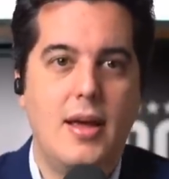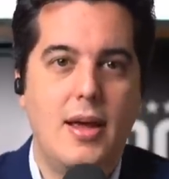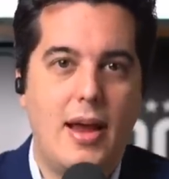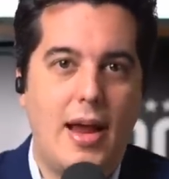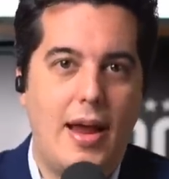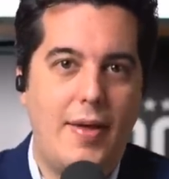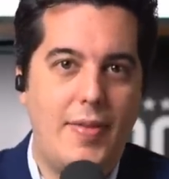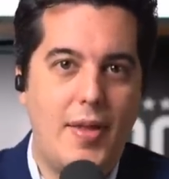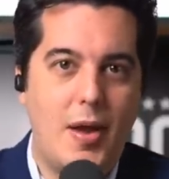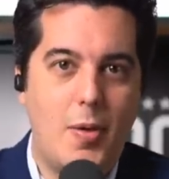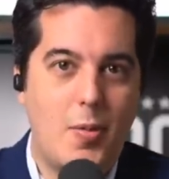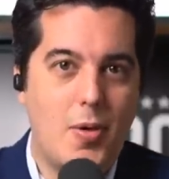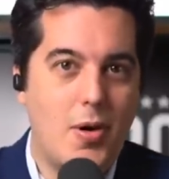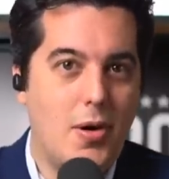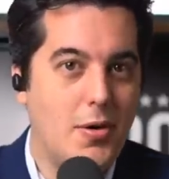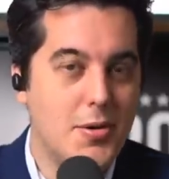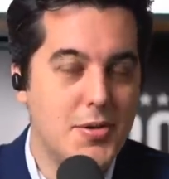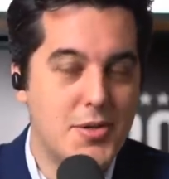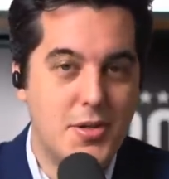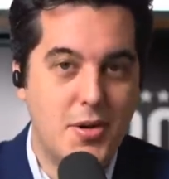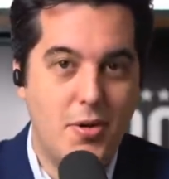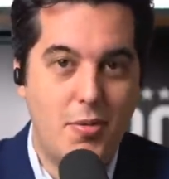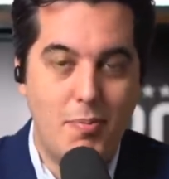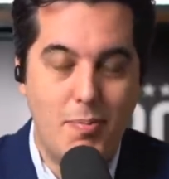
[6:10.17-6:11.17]
And they were
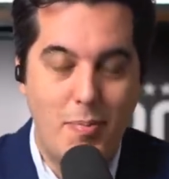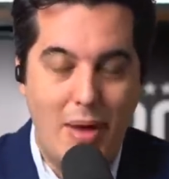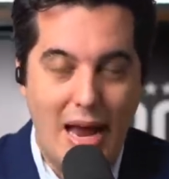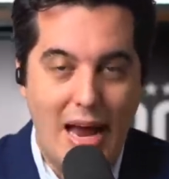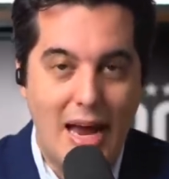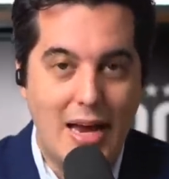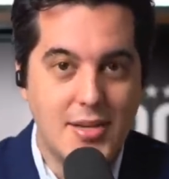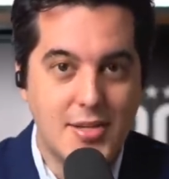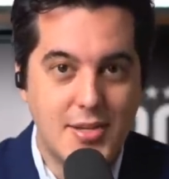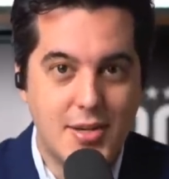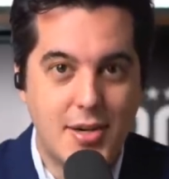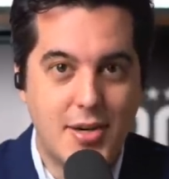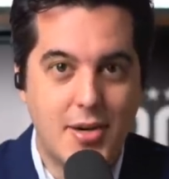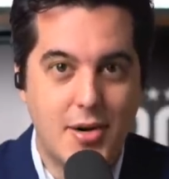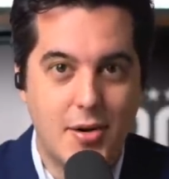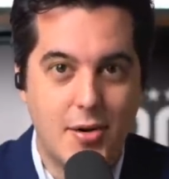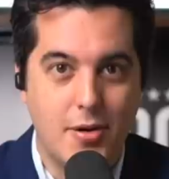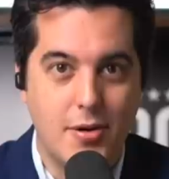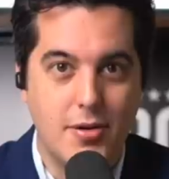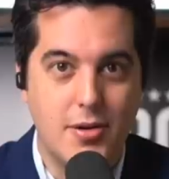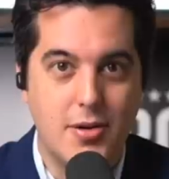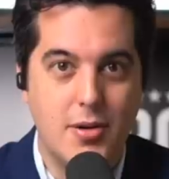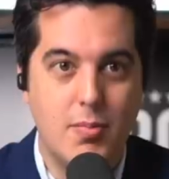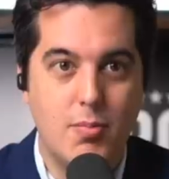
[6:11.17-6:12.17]
also
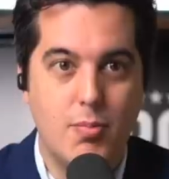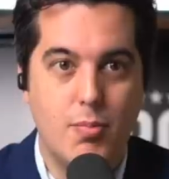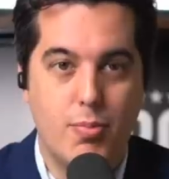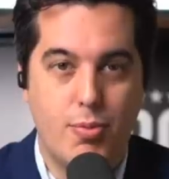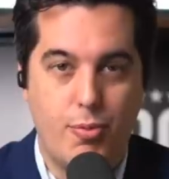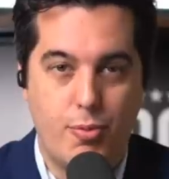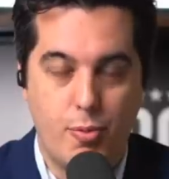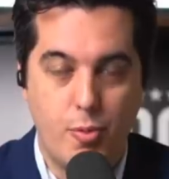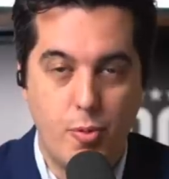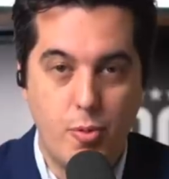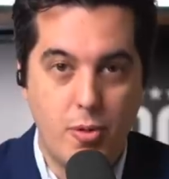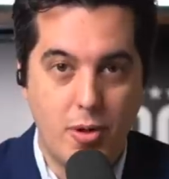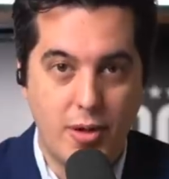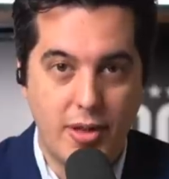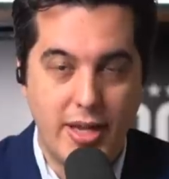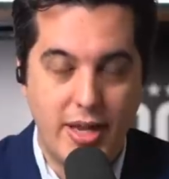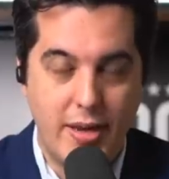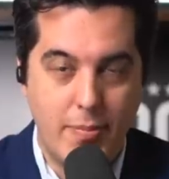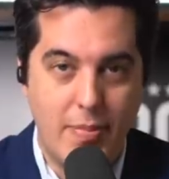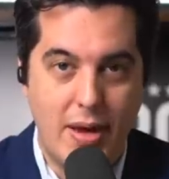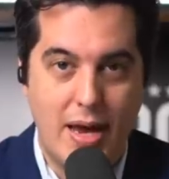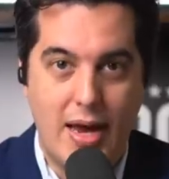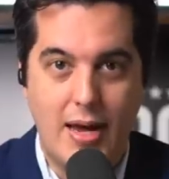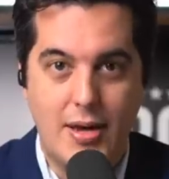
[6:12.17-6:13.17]
massacred,
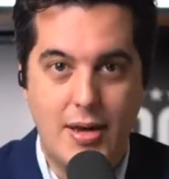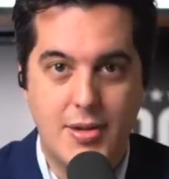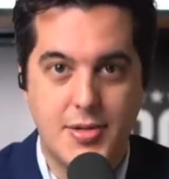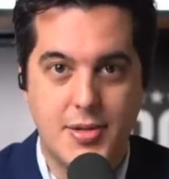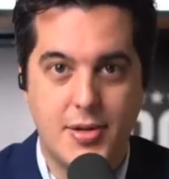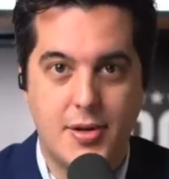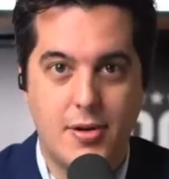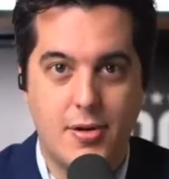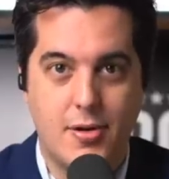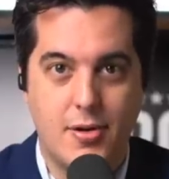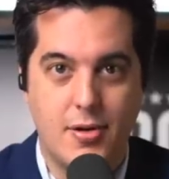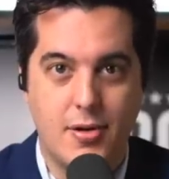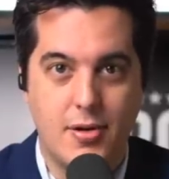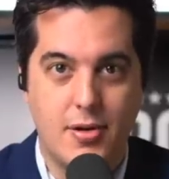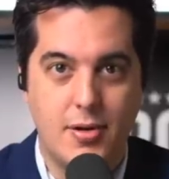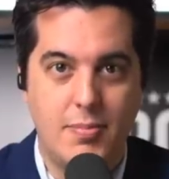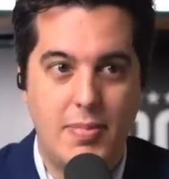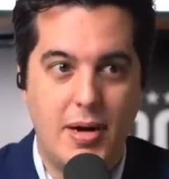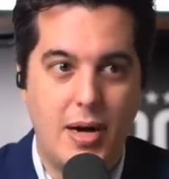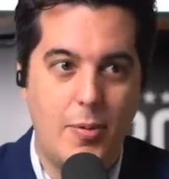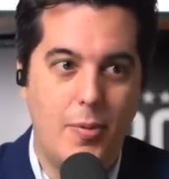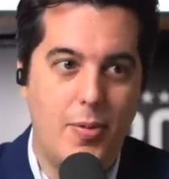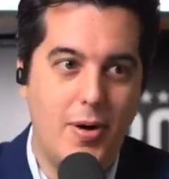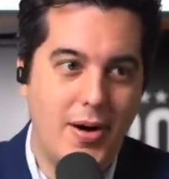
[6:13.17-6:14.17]
brutally massacred,
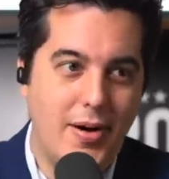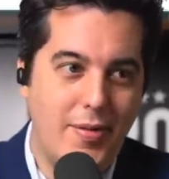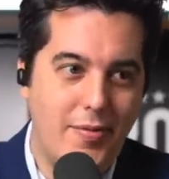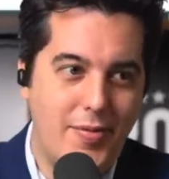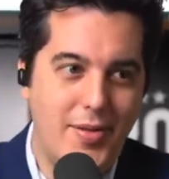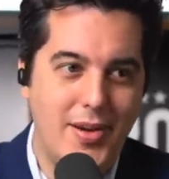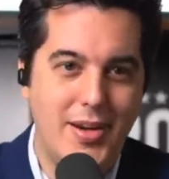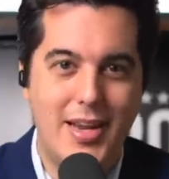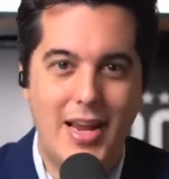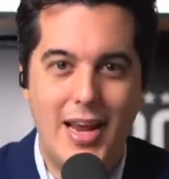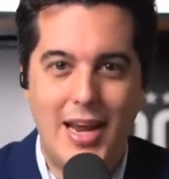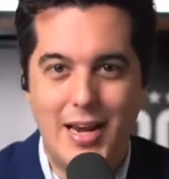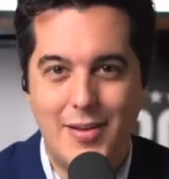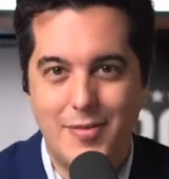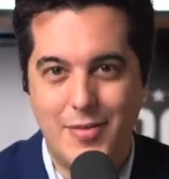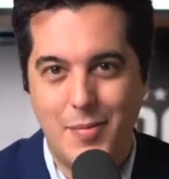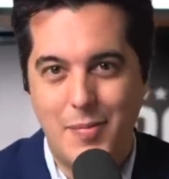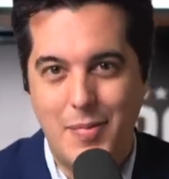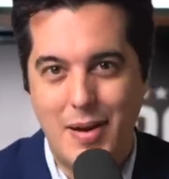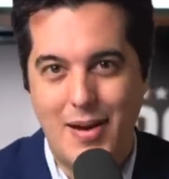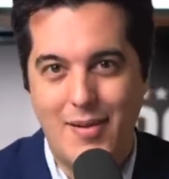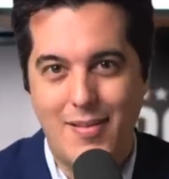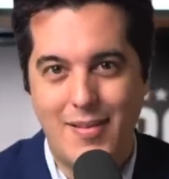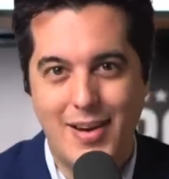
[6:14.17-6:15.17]
by one of the Native
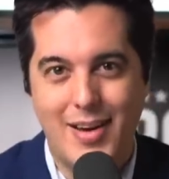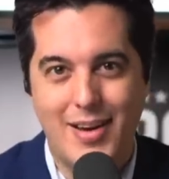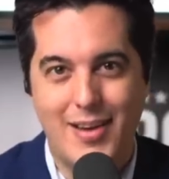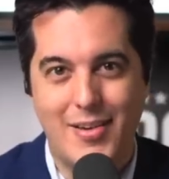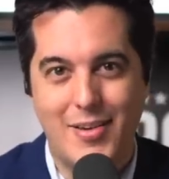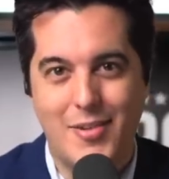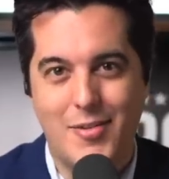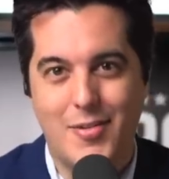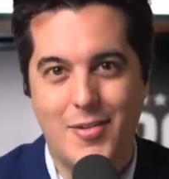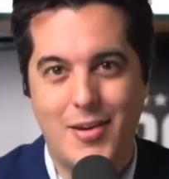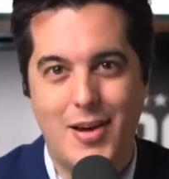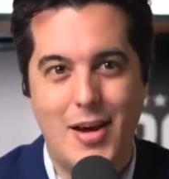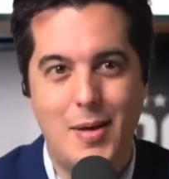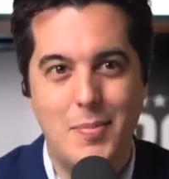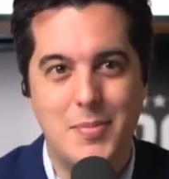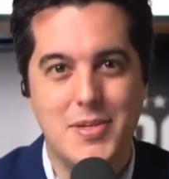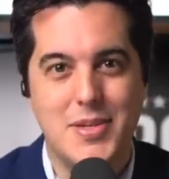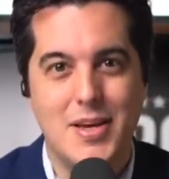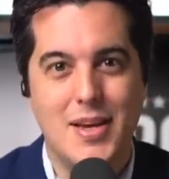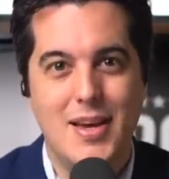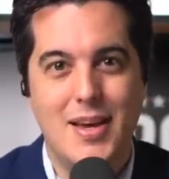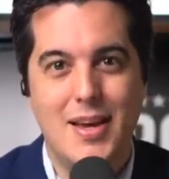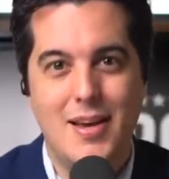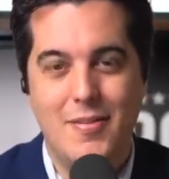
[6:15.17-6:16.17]
American tribes
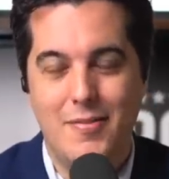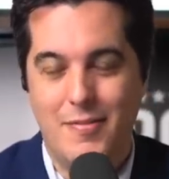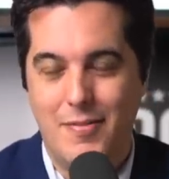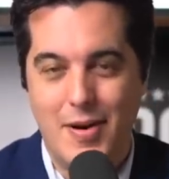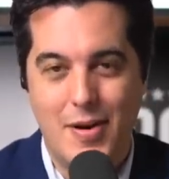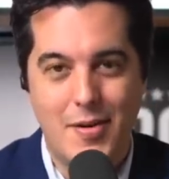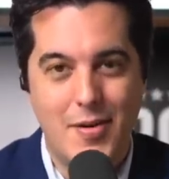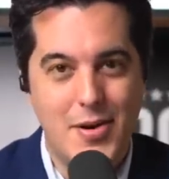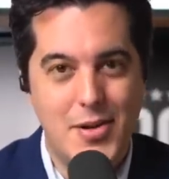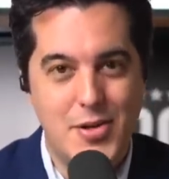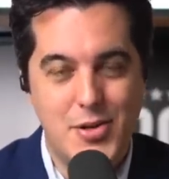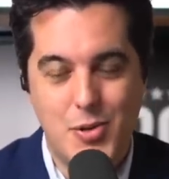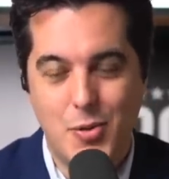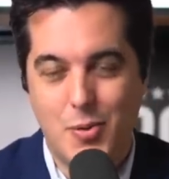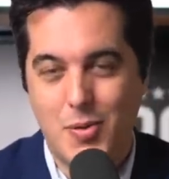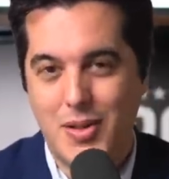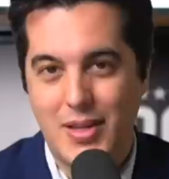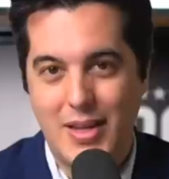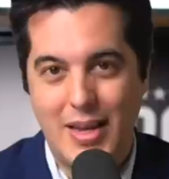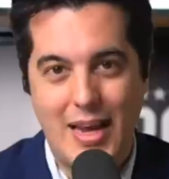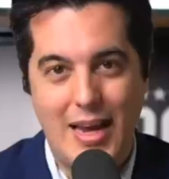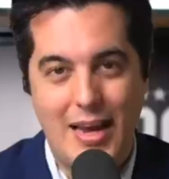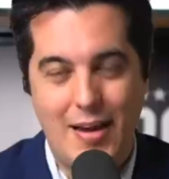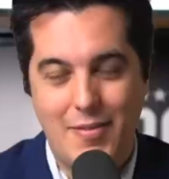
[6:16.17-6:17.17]
very
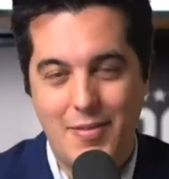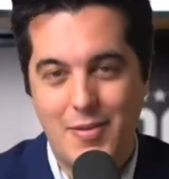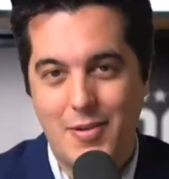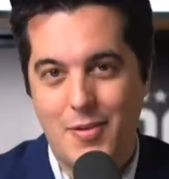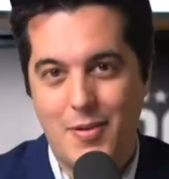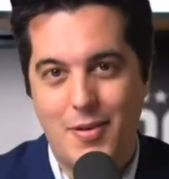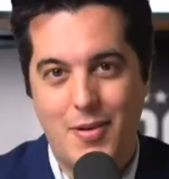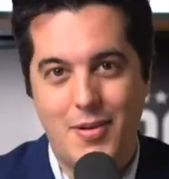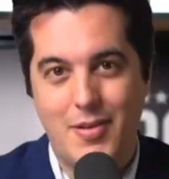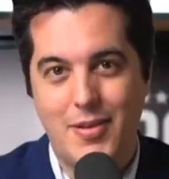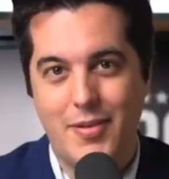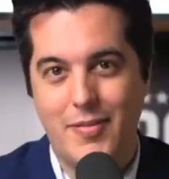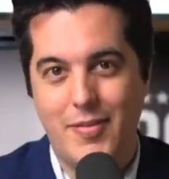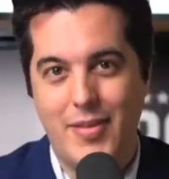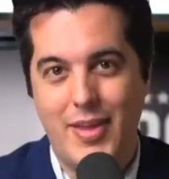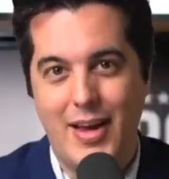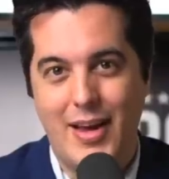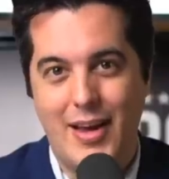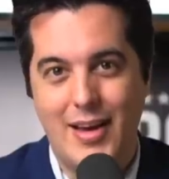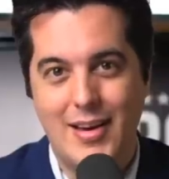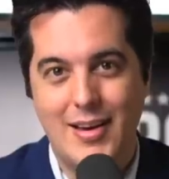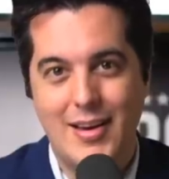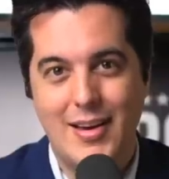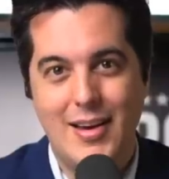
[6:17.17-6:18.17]
shortly after all of
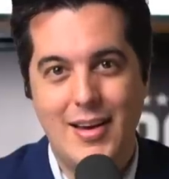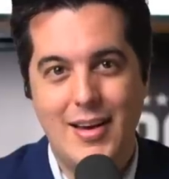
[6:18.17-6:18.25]
that.